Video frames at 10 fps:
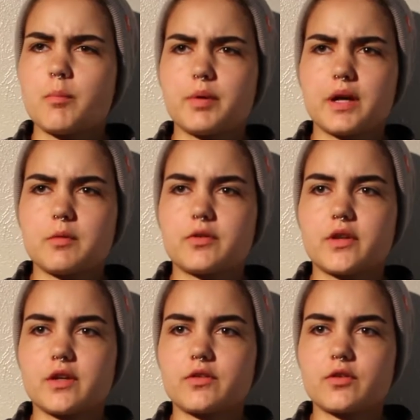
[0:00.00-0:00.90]
but I was
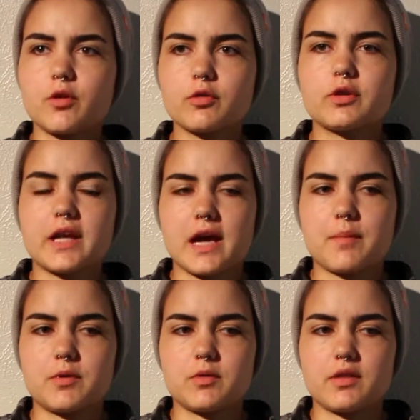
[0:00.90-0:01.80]
like totally
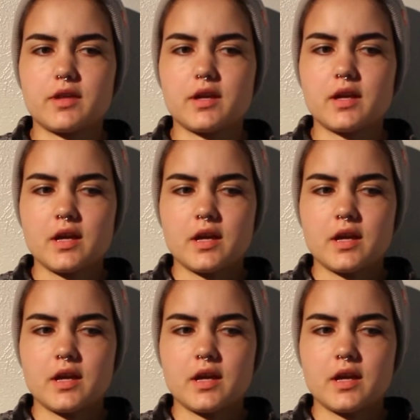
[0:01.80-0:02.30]
happy with it.